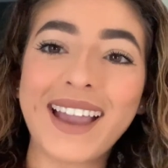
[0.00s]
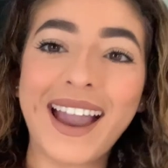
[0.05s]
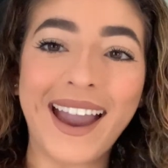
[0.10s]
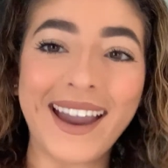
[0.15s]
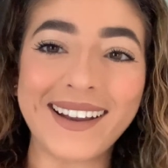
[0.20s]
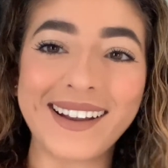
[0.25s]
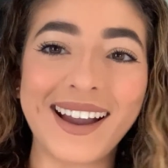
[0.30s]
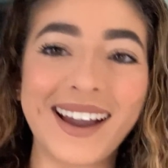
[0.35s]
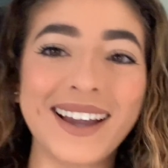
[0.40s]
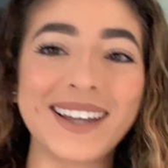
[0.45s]

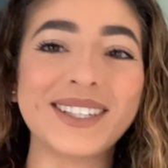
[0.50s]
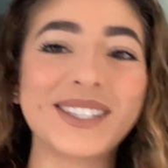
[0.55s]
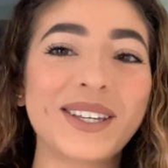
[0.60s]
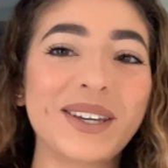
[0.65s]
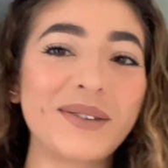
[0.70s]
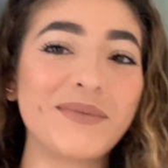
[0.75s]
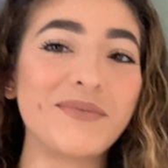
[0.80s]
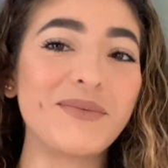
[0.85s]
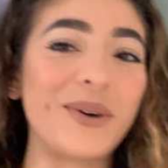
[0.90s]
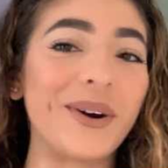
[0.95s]
Hi guys,
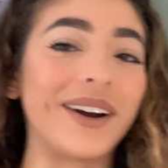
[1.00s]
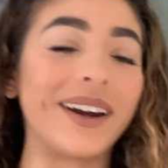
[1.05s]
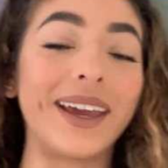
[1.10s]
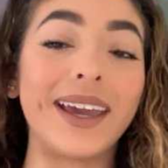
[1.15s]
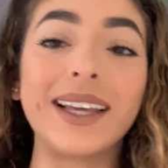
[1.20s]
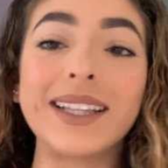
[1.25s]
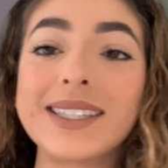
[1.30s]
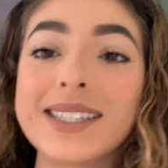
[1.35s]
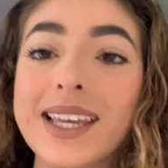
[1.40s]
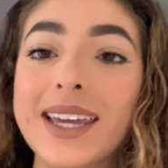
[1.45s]
good
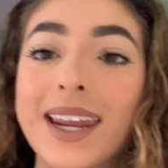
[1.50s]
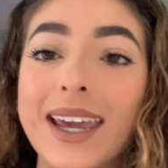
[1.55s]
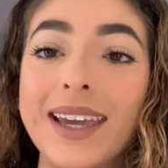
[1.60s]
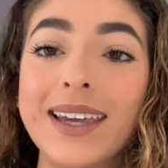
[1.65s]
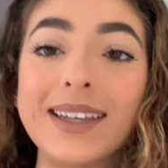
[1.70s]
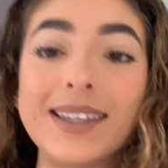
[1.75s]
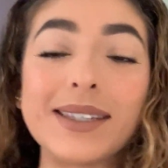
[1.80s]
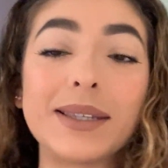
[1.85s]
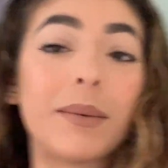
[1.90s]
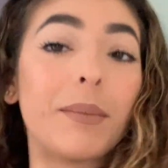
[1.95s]
morning.
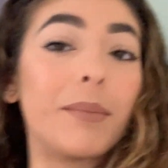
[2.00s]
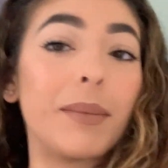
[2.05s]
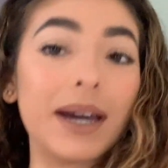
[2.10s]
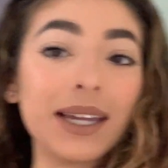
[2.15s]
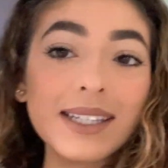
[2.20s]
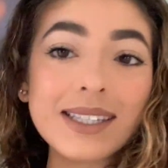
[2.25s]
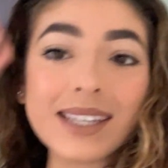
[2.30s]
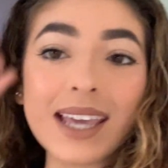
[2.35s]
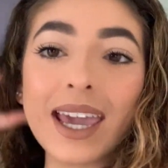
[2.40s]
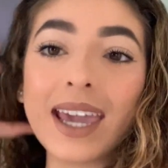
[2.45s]
Today is
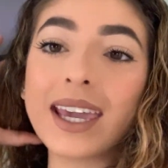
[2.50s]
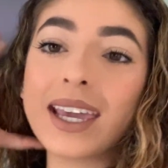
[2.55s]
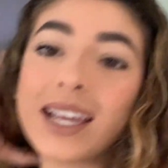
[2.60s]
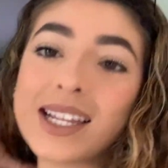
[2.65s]
Monday.